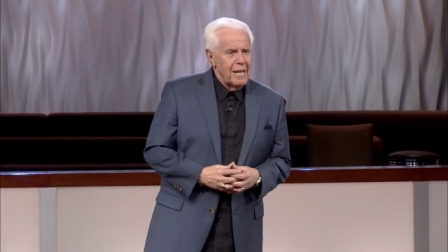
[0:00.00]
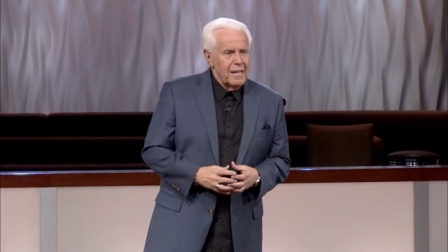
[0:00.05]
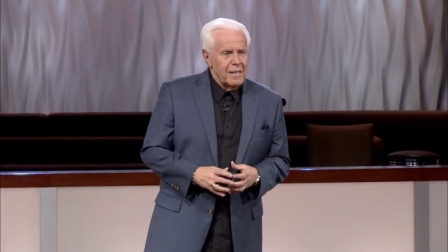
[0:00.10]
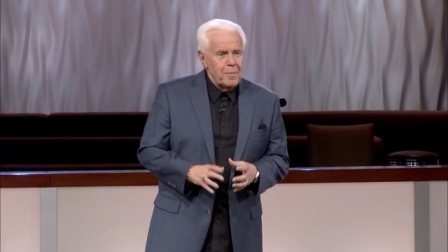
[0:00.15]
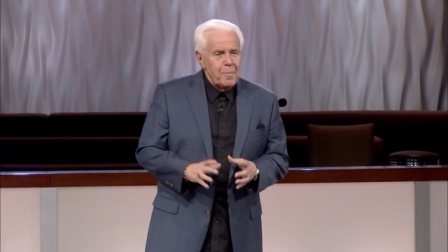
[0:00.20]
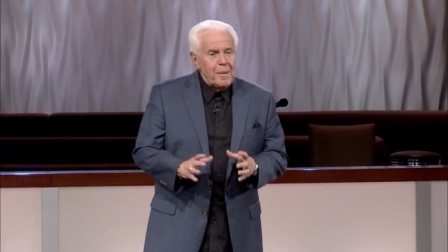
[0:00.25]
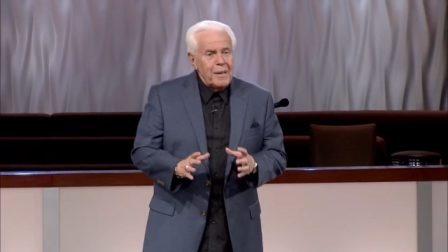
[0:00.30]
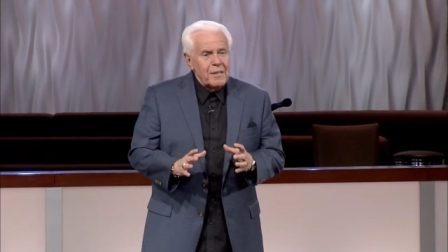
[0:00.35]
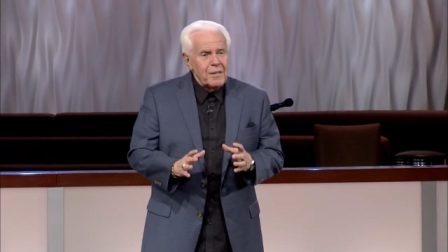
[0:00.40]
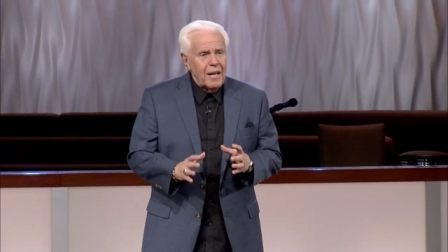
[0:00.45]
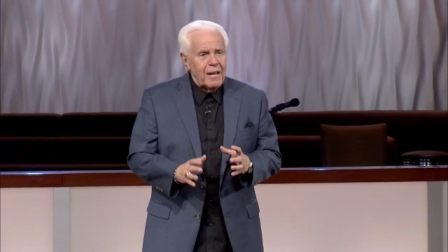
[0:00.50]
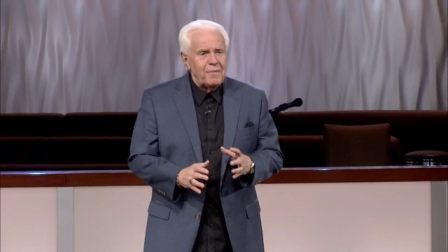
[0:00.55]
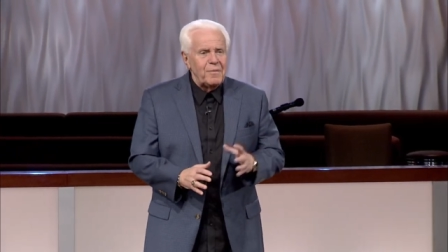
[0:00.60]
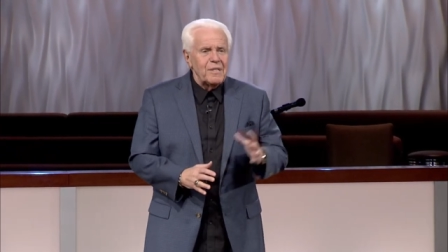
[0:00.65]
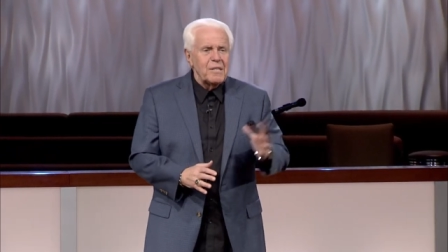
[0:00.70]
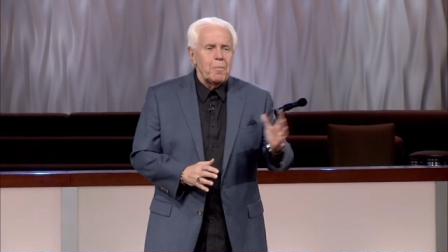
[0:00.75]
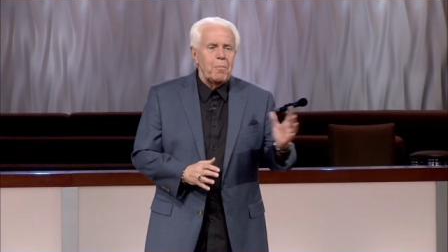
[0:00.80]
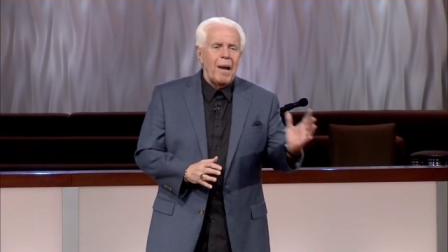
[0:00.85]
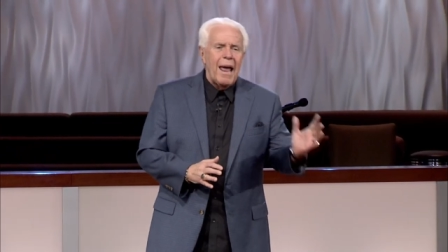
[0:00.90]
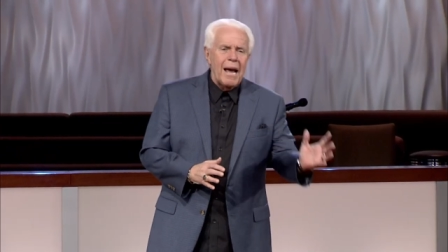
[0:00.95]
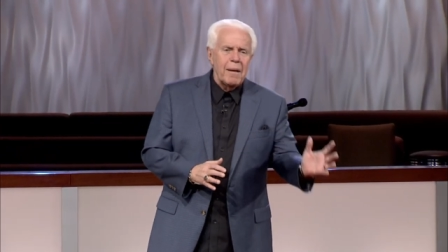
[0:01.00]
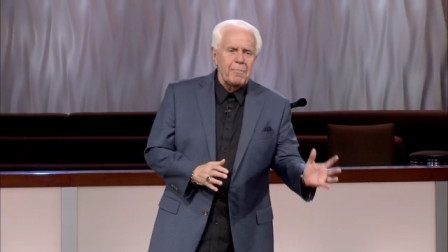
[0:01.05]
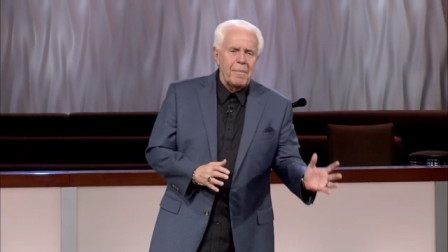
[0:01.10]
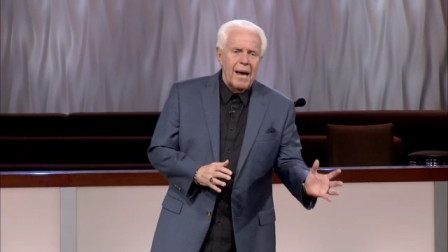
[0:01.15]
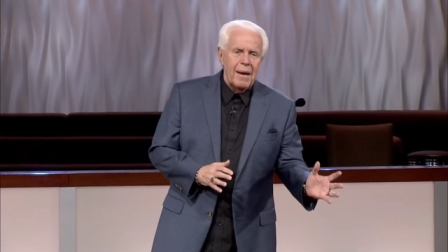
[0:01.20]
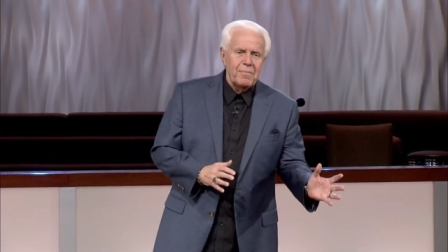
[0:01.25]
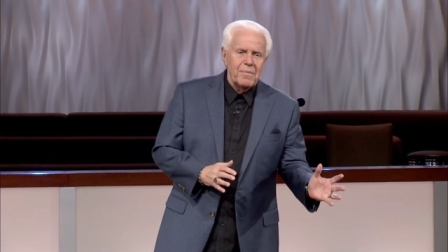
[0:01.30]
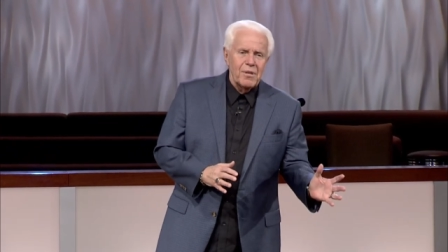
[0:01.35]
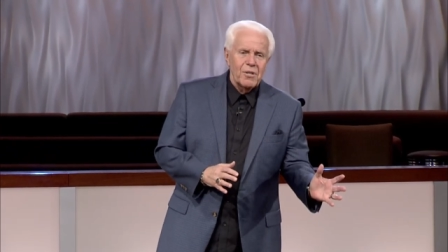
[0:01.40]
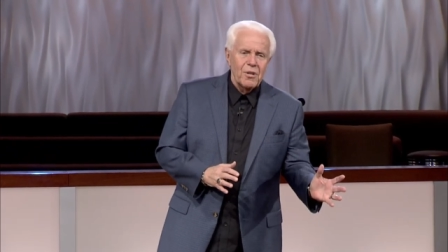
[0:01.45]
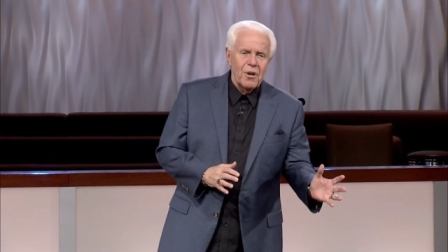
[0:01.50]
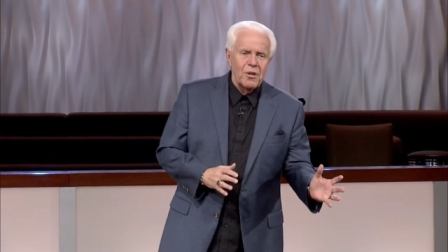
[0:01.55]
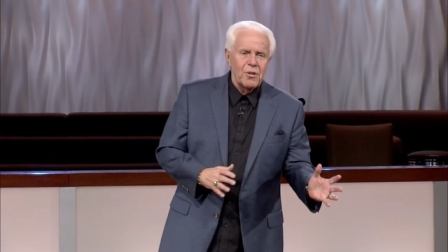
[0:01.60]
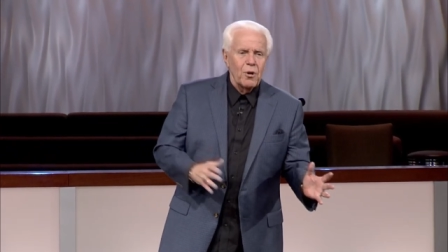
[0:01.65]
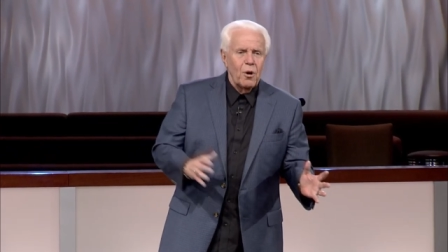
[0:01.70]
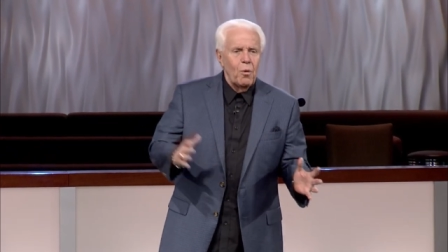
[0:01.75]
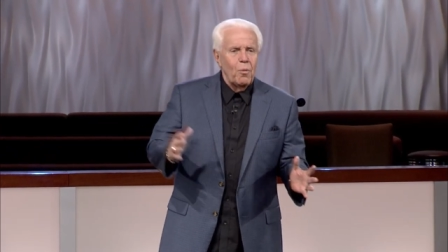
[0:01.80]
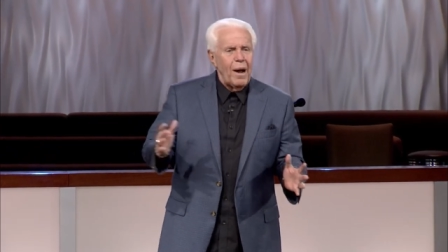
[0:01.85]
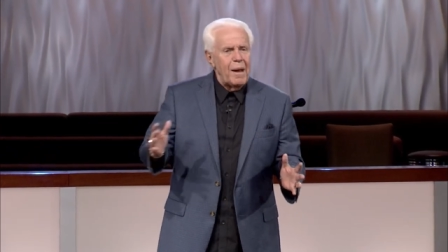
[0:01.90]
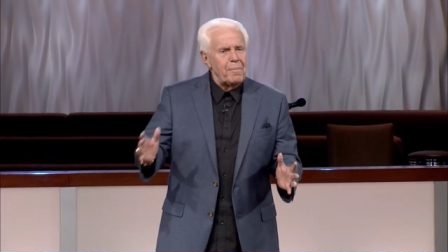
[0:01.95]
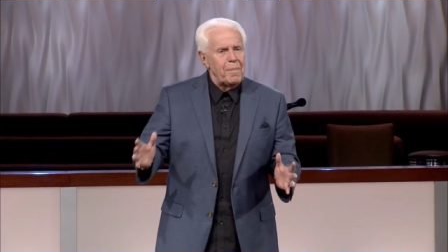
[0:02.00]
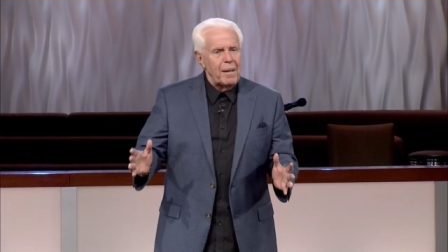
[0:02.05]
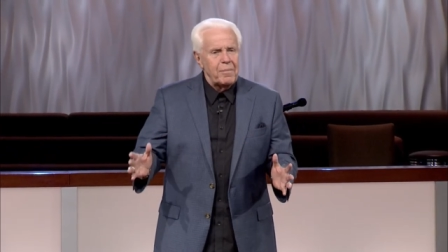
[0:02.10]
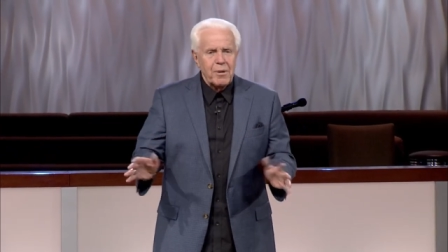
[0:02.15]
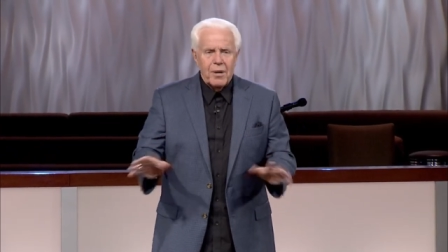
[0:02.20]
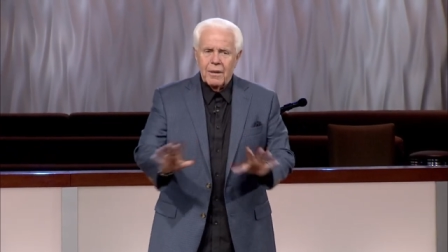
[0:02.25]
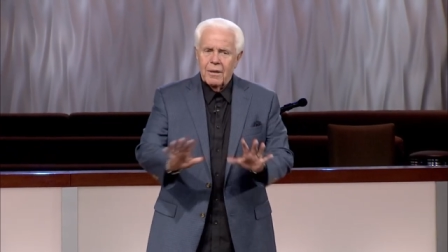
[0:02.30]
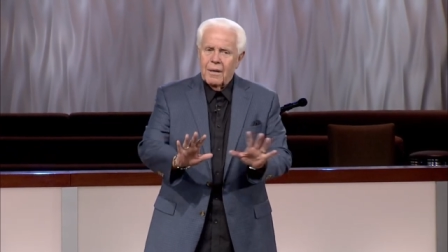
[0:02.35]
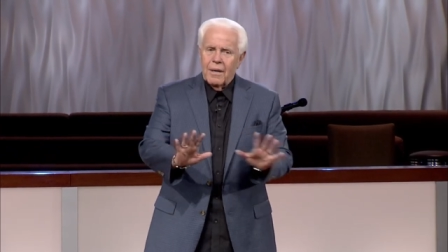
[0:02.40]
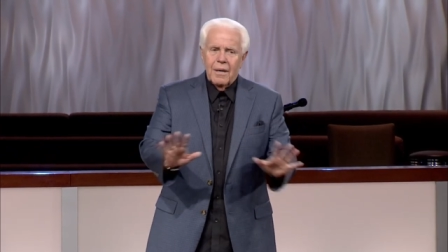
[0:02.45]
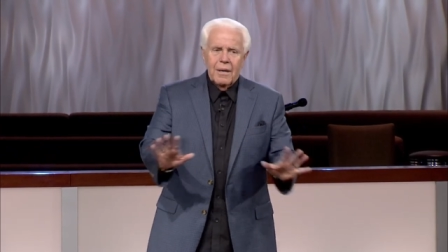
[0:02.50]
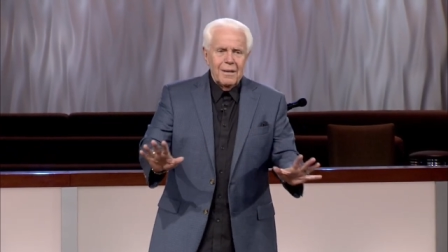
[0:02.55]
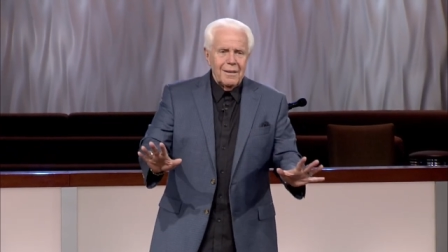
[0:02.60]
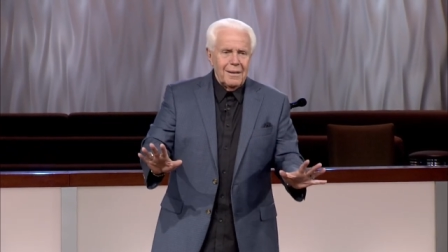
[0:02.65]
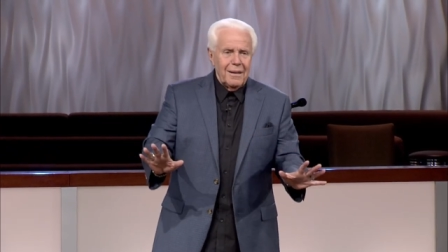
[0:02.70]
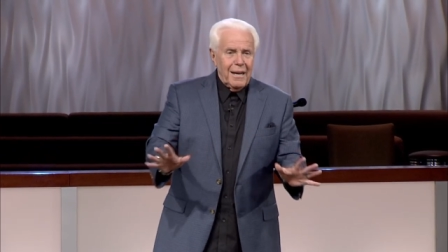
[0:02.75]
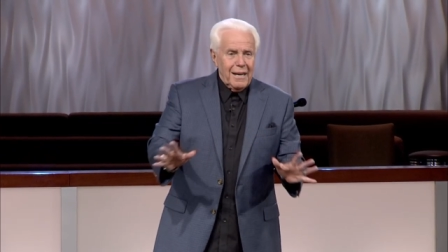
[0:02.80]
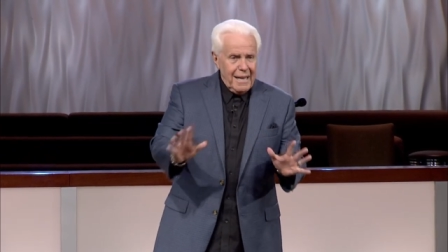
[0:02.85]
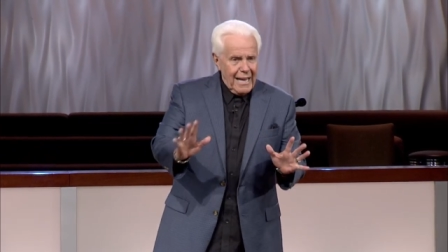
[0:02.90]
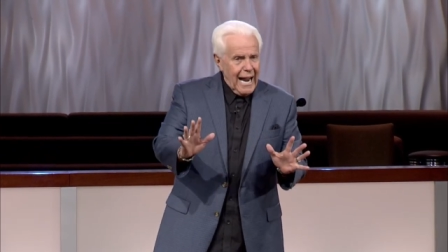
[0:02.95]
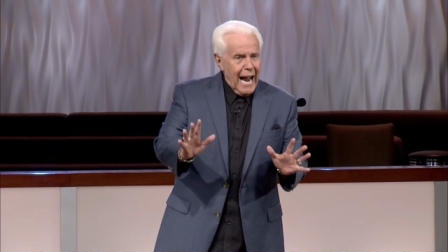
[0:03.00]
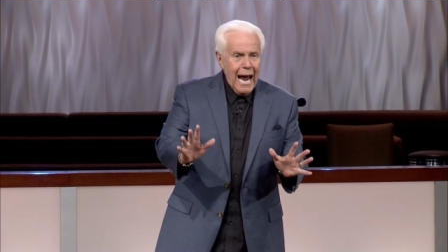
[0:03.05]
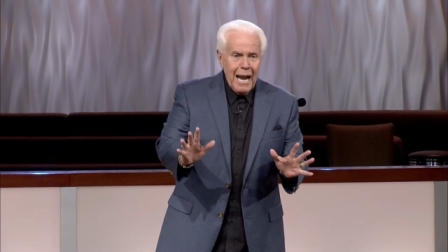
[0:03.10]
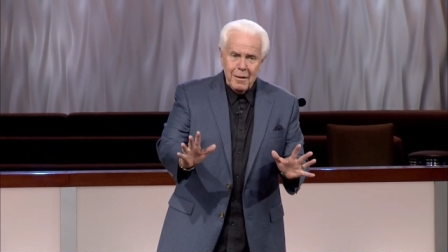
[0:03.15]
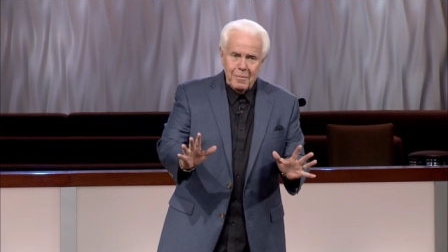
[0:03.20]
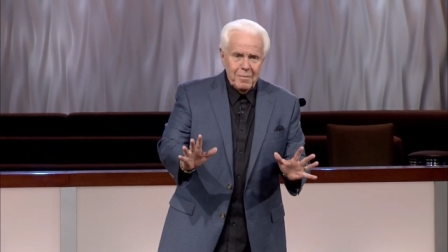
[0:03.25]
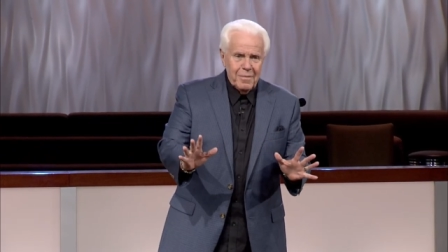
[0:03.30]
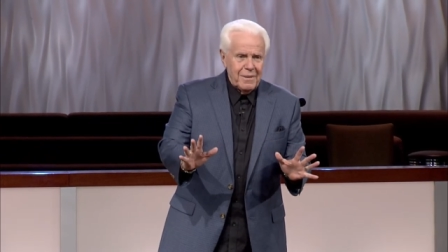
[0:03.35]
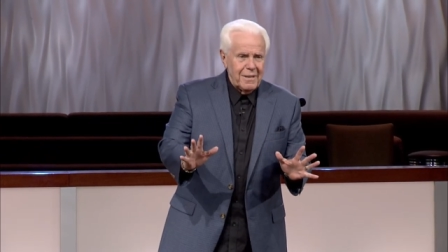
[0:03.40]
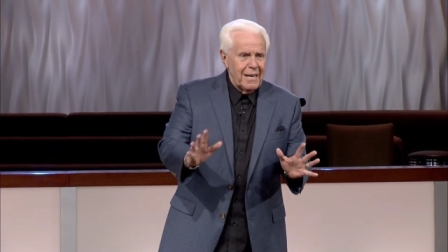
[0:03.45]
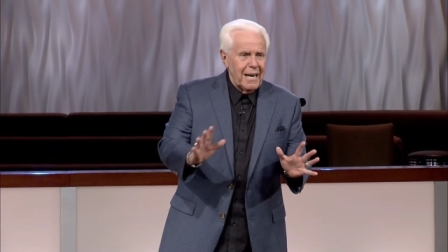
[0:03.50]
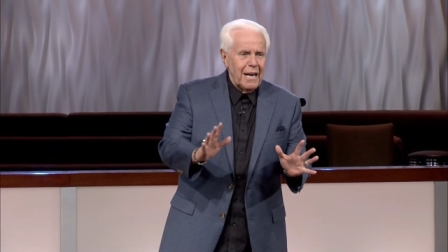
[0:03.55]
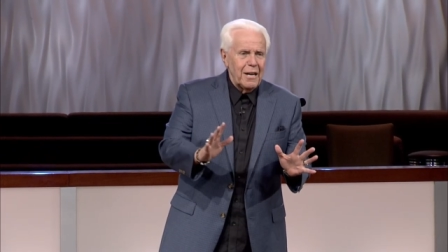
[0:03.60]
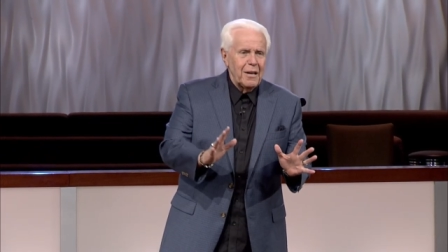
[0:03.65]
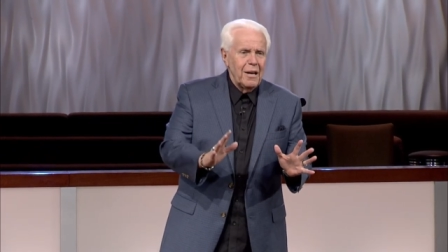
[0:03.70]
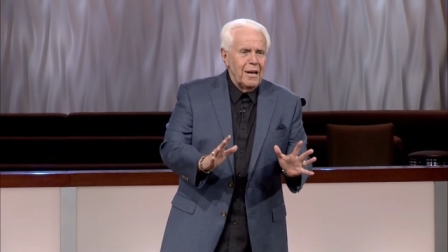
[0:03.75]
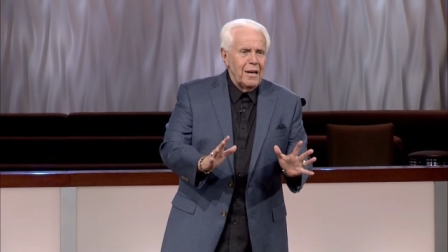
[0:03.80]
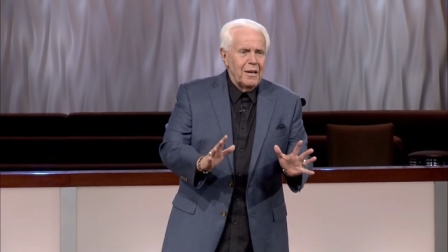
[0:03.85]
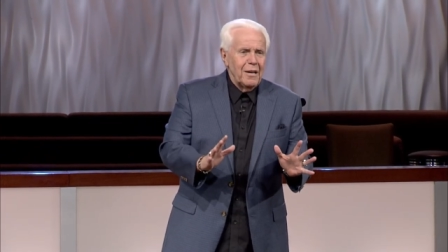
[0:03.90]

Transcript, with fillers: Depends on if it's a black Baptist church or a white Baptist. Church. And they got them. You got a